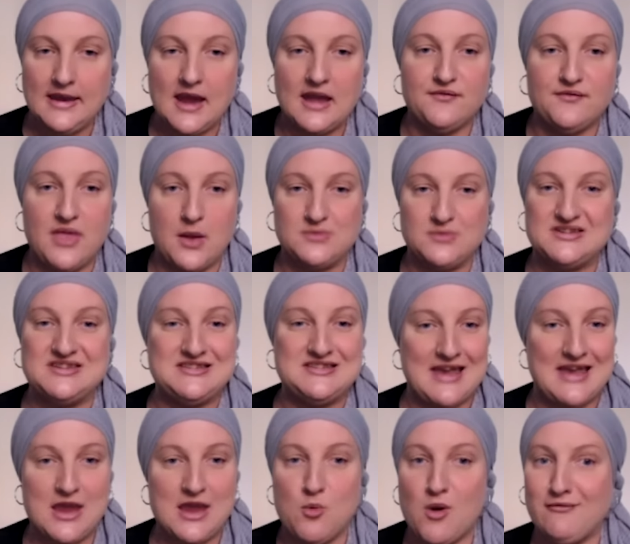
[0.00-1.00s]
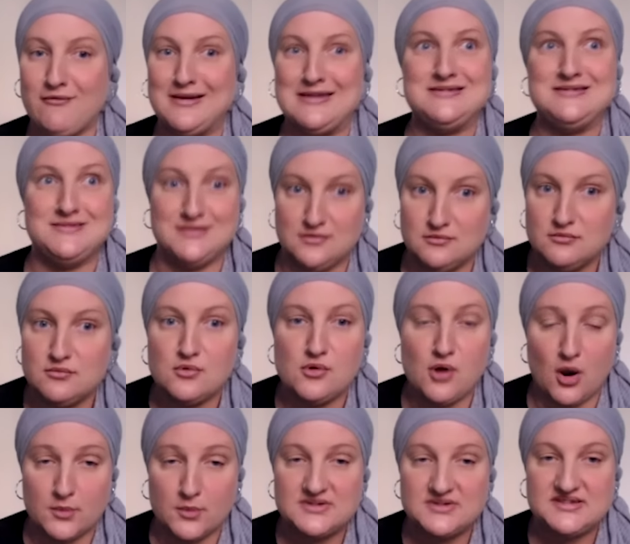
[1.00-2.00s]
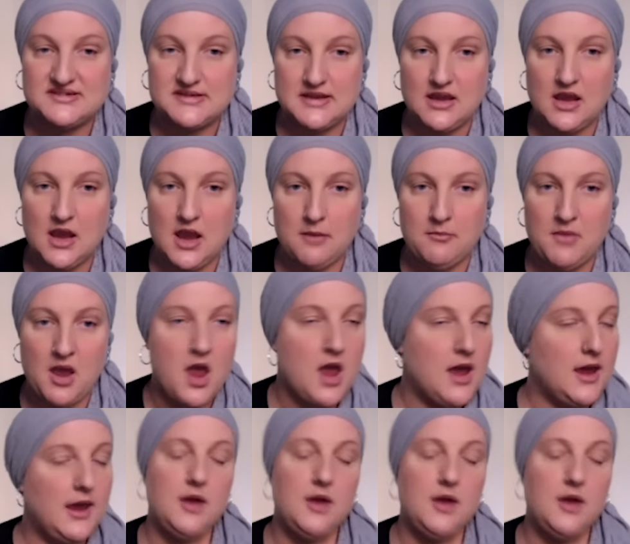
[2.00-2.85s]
And if there was a day where I didn't go and see him,